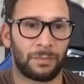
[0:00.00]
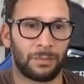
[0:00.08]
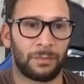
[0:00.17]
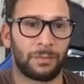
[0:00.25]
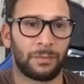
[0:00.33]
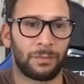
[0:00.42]

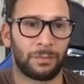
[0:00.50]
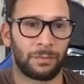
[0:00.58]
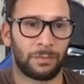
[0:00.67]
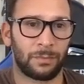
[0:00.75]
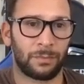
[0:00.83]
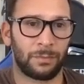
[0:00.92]

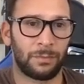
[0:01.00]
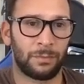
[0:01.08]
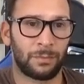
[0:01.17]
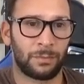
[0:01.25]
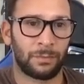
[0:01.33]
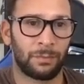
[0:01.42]

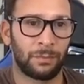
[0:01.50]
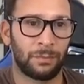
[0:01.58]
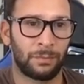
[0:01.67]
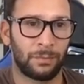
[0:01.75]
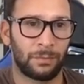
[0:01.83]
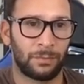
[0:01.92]

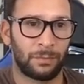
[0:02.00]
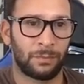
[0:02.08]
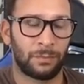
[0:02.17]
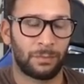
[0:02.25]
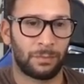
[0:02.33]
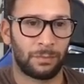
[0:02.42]

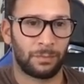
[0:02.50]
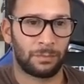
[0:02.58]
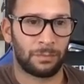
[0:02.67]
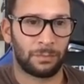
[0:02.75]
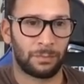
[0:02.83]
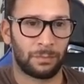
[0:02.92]

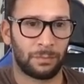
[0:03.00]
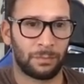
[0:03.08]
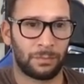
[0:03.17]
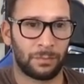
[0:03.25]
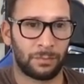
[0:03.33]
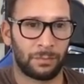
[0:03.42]

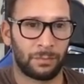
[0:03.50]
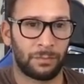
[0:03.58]
The person shown says nothing.